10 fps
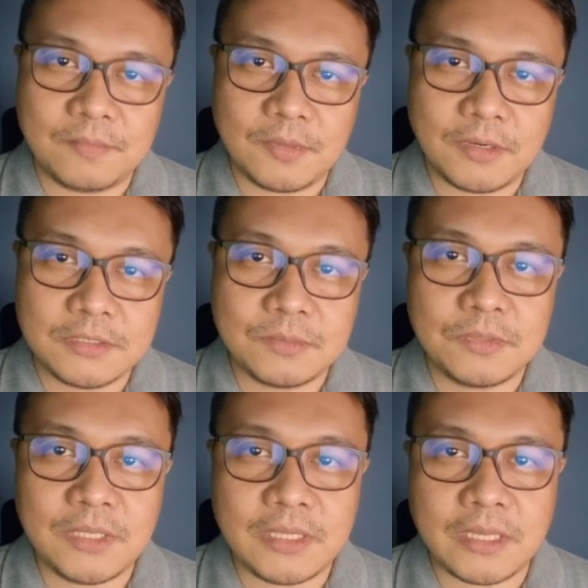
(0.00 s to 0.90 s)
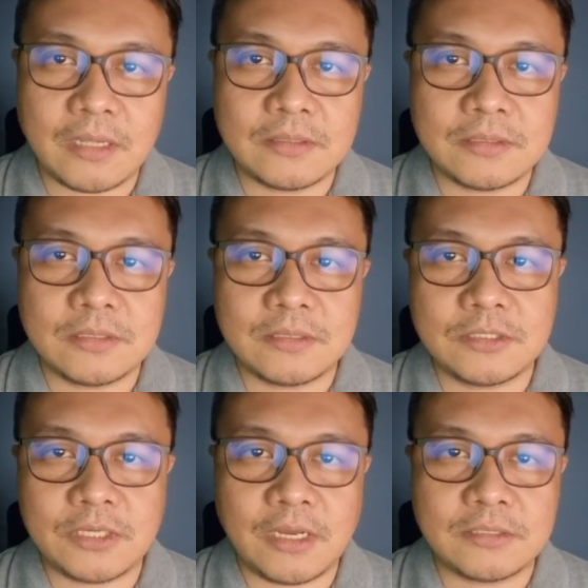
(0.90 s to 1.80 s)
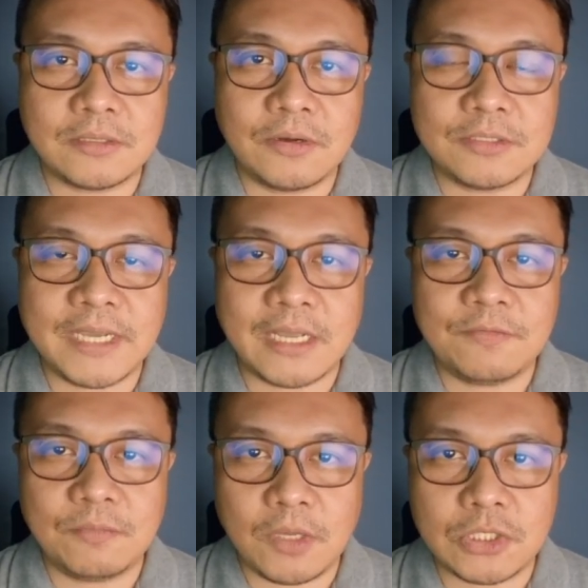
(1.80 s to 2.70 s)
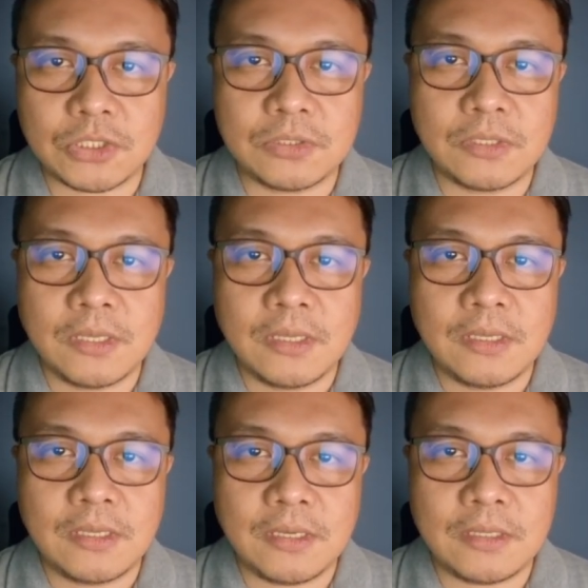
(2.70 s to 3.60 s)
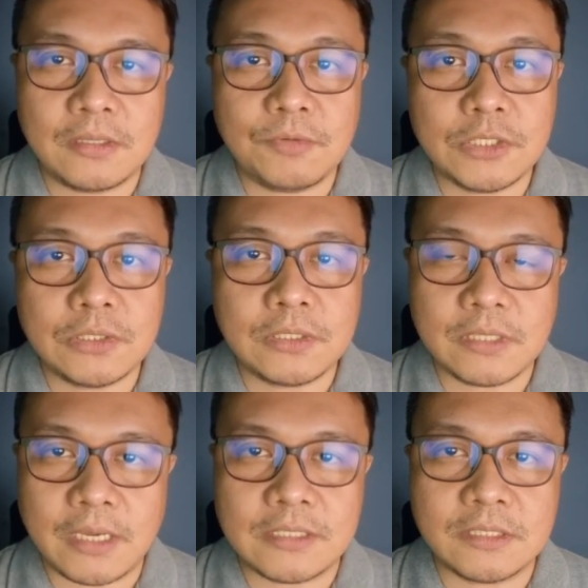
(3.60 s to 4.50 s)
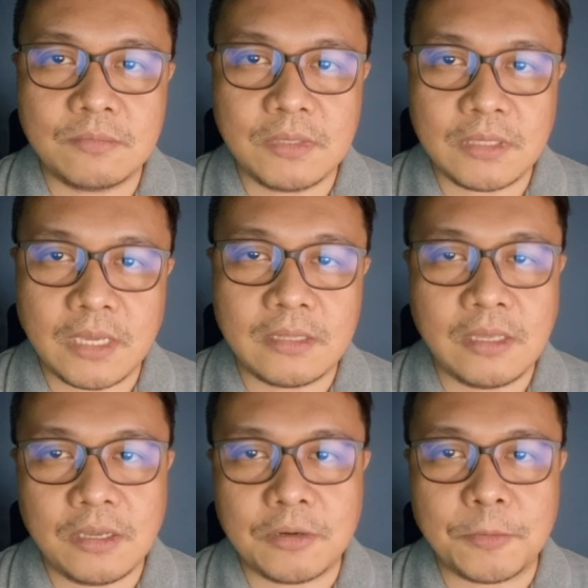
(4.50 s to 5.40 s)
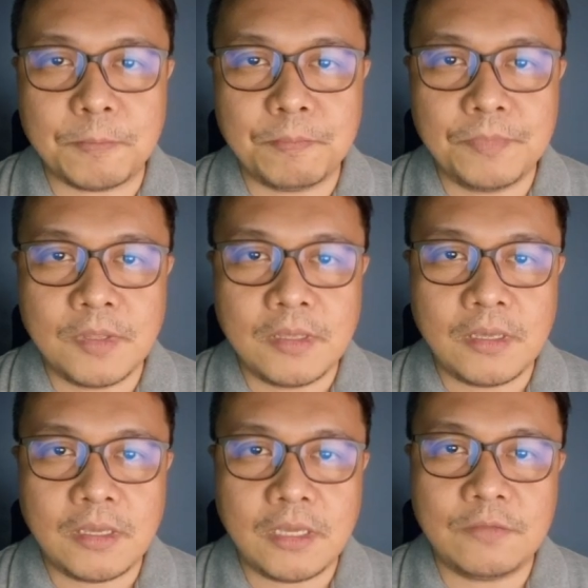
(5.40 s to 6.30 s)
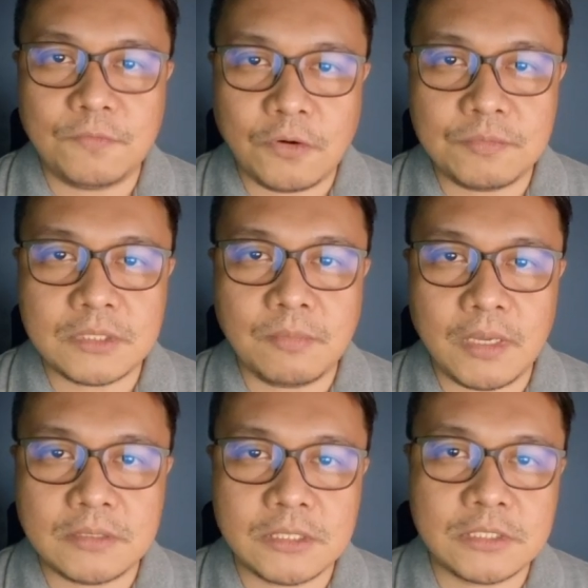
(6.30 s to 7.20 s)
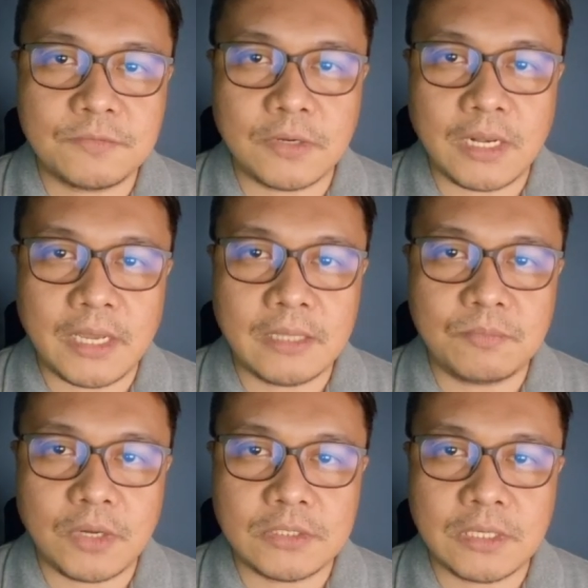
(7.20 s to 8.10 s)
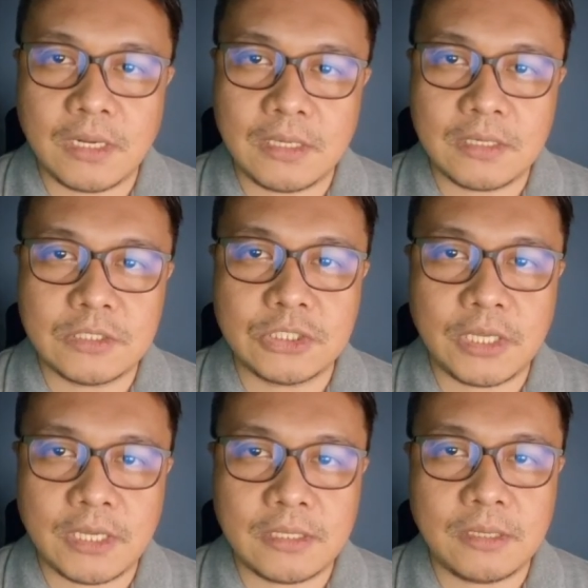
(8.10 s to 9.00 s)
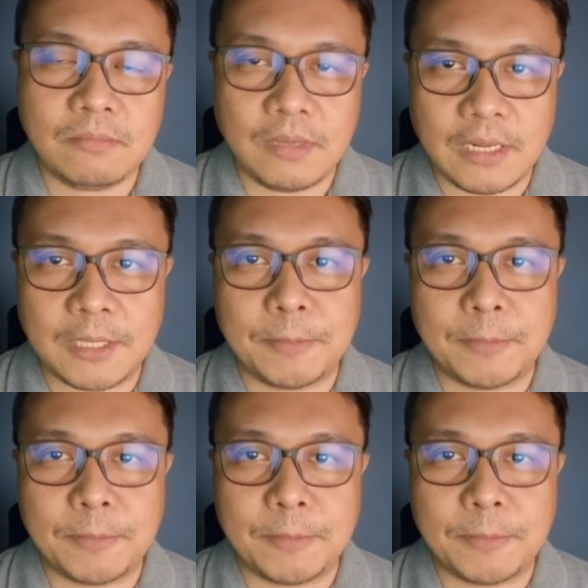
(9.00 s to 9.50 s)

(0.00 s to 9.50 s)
Customer details such as contact information and regional ties are maintained here. It forms the basis for client project linkage and billing.